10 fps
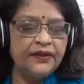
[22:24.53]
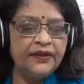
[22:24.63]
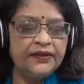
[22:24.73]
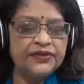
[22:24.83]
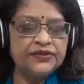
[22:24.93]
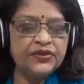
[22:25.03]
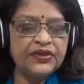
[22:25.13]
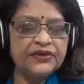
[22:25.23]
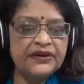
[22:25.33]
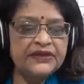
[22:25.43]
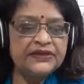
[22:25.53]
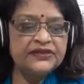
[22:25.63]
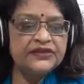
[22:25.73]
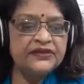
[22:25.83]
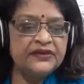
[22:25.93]
So you can write it,
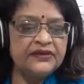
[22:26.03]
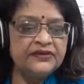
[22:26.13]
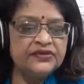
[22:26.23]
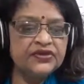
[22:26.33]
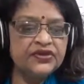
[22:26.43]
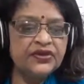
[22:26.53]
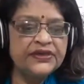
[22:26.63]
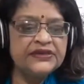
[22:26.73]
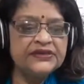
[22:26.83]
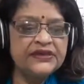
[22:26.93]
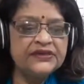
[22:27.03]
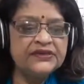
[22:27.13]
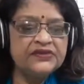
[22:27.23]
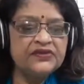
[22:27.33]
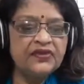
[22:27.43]
children. Zerold is telling
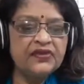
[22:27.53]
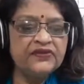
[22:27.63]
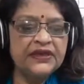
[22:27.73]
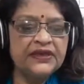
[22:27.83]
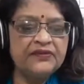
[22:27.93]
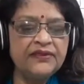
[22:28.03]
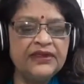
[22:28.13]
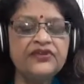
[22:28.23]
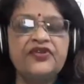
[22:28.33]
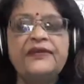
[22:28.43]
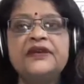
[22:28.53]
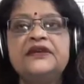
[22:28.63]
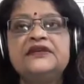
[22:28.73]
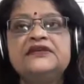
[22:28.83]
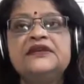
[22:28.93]
this is all very melodramatic.
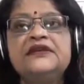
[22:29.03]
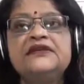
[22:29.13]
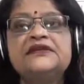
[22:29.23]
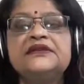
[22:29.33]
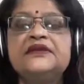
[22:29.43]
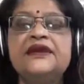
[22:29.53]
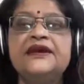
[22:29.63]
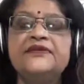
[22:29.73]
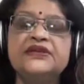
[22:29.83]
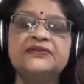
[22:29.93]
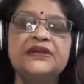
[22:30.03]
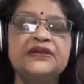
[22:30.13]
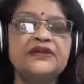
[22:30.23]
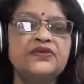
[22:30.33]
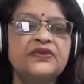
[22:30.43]
He's telling, see, I'm
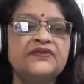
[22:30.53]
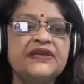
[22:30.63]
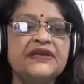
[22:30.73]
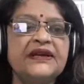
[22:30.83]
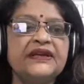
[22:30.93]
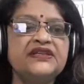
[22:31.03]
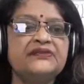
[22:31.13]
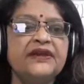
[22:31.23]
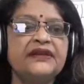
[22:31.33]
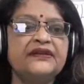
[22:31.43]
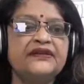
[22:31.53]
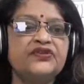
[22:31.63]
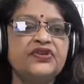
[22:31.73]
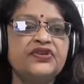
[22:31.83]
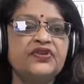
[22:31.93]
speaking you in a very nice manner. You
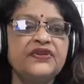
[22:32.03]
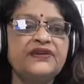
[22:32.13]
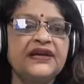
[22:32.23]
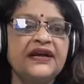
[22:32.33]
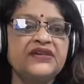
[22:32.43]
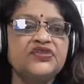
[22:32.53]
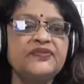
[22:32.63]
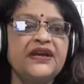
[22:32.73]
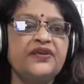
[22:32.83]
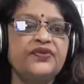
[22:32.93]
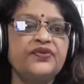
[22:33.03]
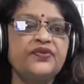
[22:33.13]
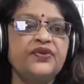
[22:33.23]
did not even ask me how to,